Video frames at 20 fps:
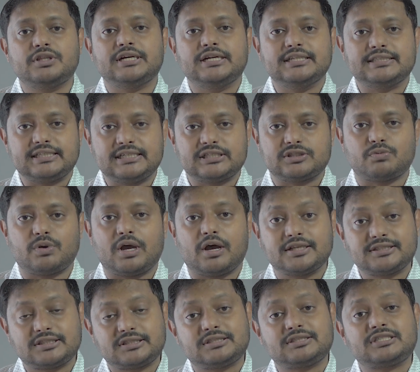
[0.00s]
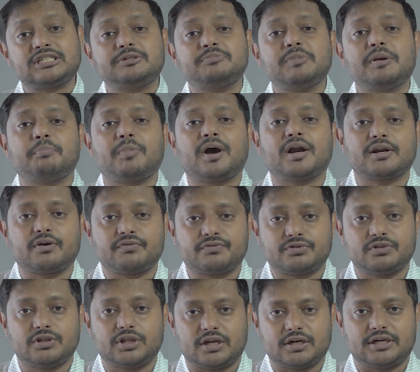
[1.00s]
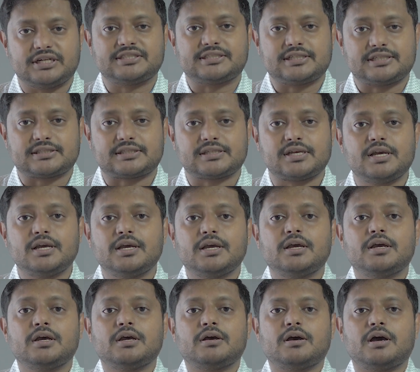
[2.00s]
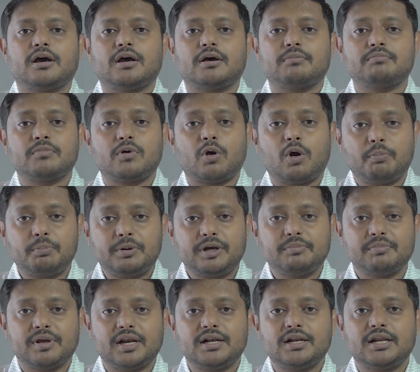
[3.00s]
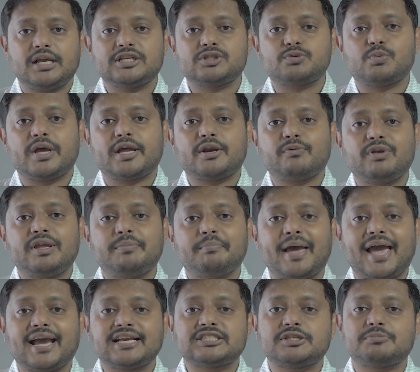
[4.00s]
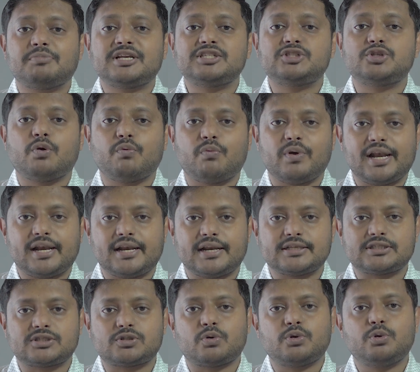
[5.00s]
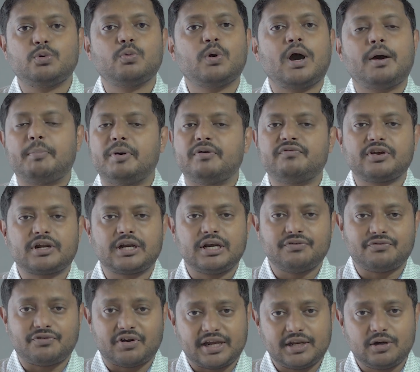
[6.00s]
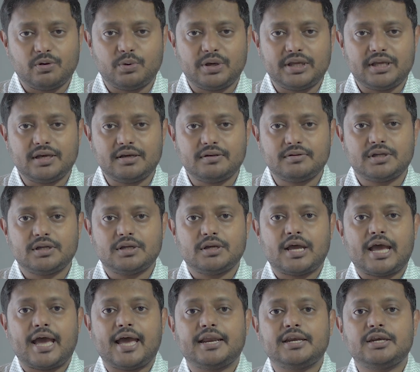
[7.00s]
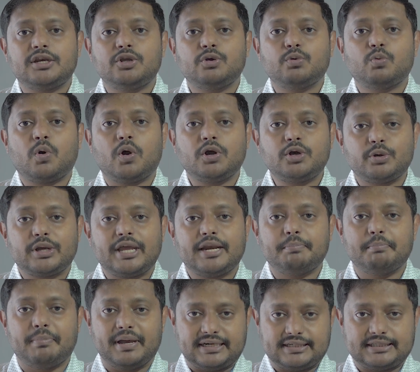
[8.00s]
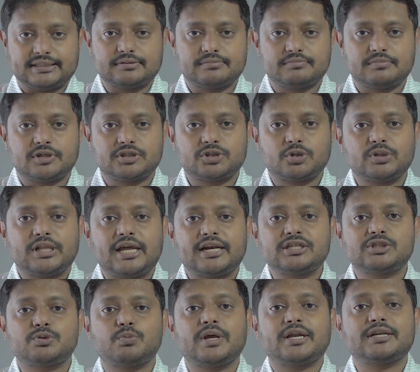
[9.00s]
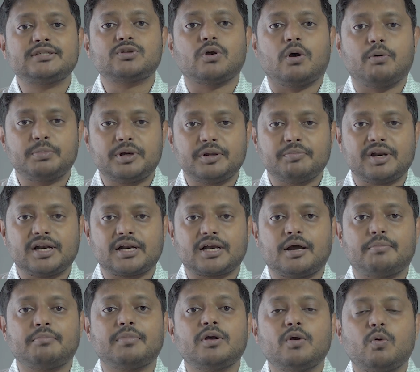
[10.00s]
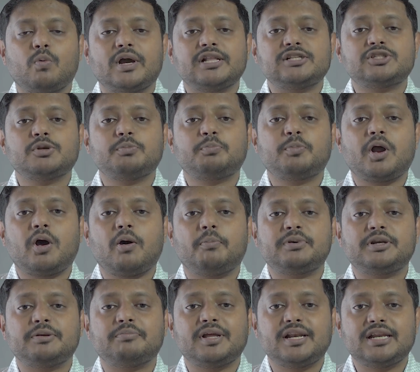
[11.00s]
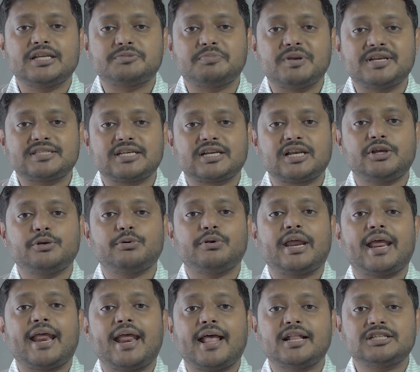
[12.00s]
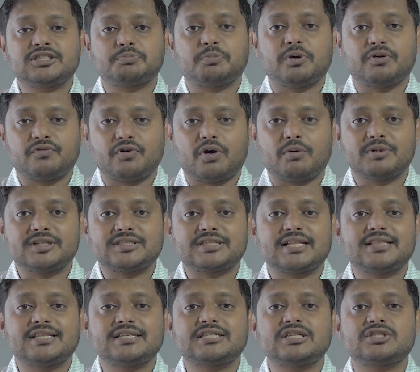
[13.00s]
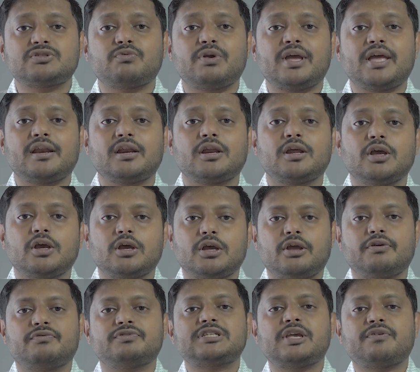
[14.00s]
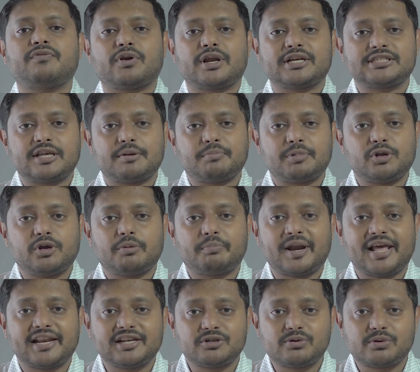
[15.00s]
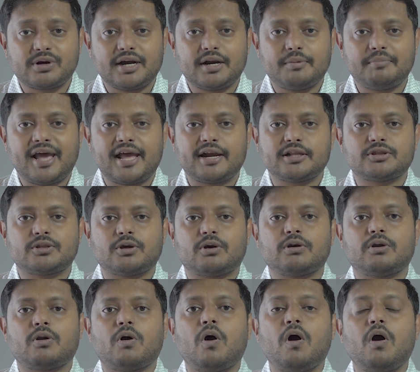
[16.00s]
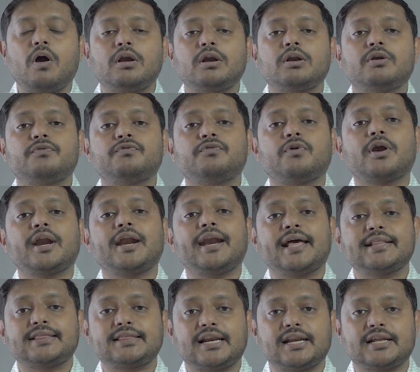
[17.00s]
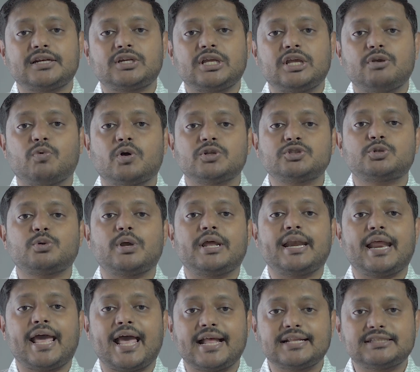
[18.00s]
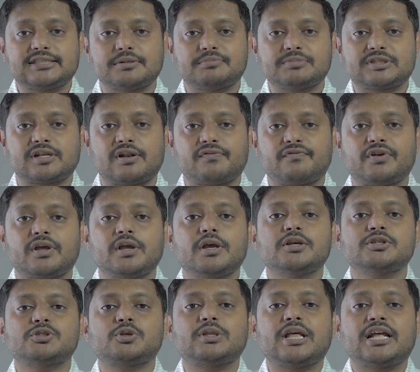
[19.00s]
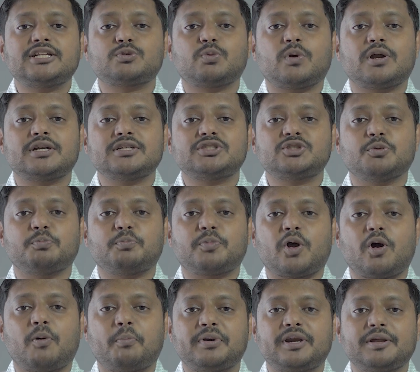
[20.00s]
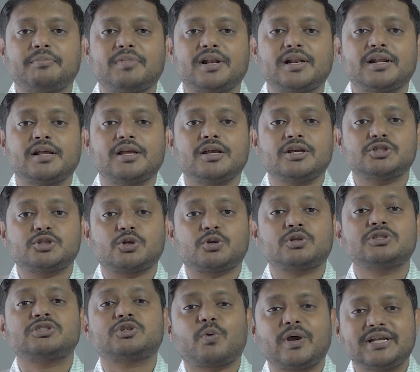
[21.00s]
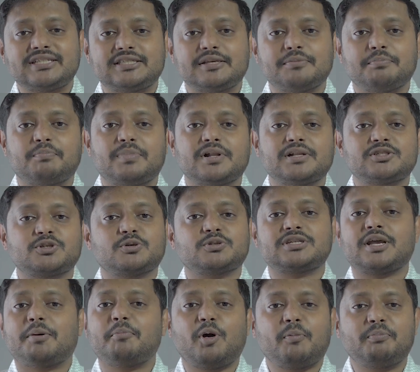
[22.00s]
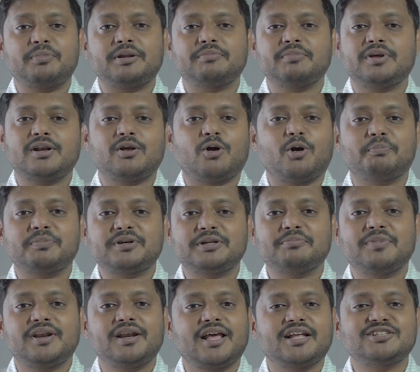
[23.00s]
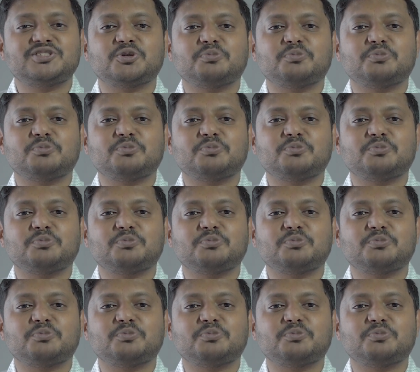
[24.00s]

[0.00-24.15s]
the disease, as treatment part of the disease. Optimal is where we maximize your wellness. So you are perfectly fine over here and you want to get better. So that is where is optimal come. While supraoptimal is basically you enhance performance. And this is where, if say for example, you're planning to run a marathon, or for an athlete, he wants to enhance himself. So that's what is supraoptimal. So it's quite simple. So suboptimal, optimal, and